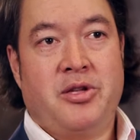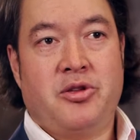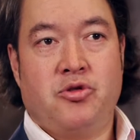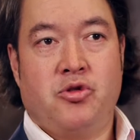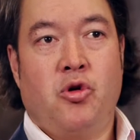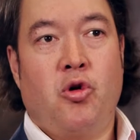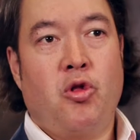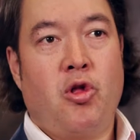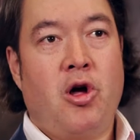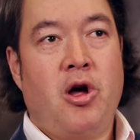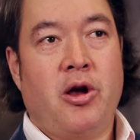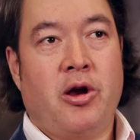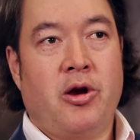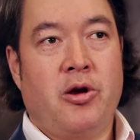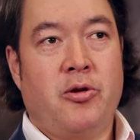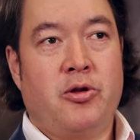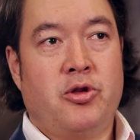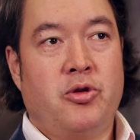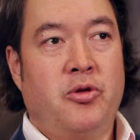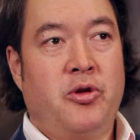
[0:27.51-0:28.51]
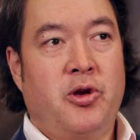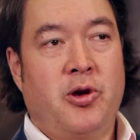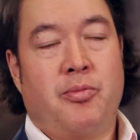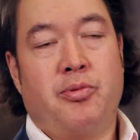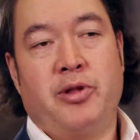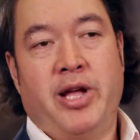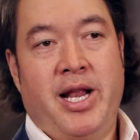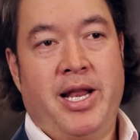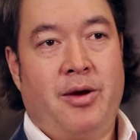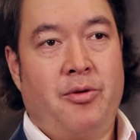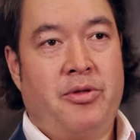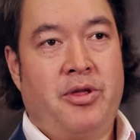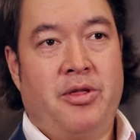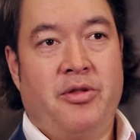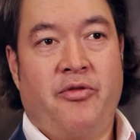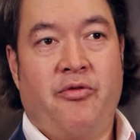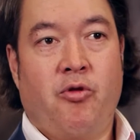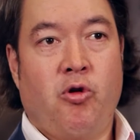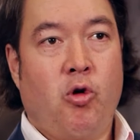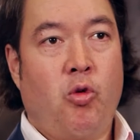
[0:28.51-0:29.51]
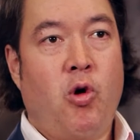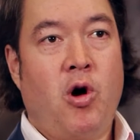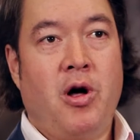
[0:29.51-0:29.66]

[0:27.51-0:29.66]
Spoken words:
It's no longer doing your planning within the four